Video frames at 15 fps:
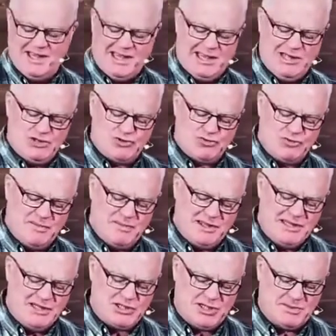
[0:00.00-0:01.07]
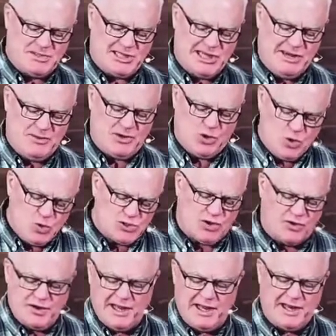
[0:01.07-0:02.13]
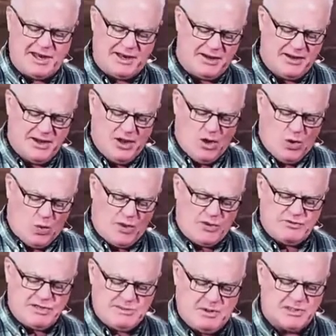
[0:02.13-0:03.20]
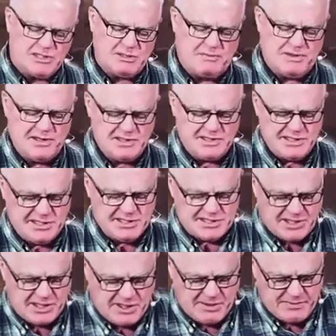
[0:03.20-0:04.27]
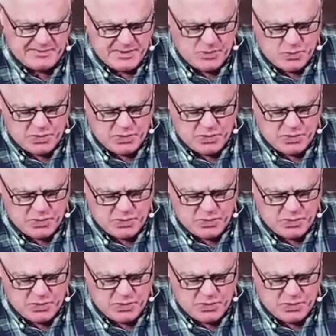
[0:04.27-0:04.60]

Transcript: interim leadership team and who's on it and what the responsibilities um,